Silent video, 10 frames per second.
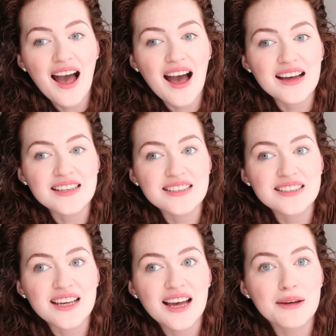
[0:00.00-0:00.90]

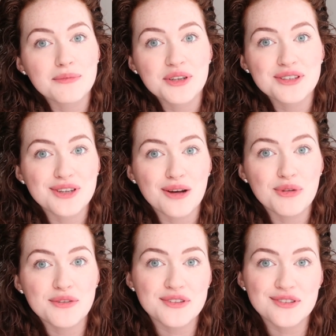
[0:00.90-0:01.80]
And I'm gonna start
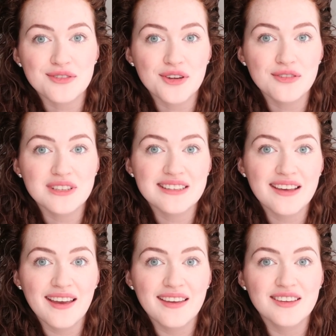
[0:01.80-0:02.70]
moving stuff over
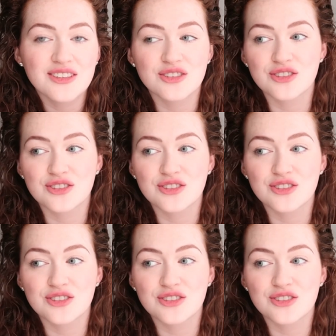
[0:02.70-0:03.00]
today.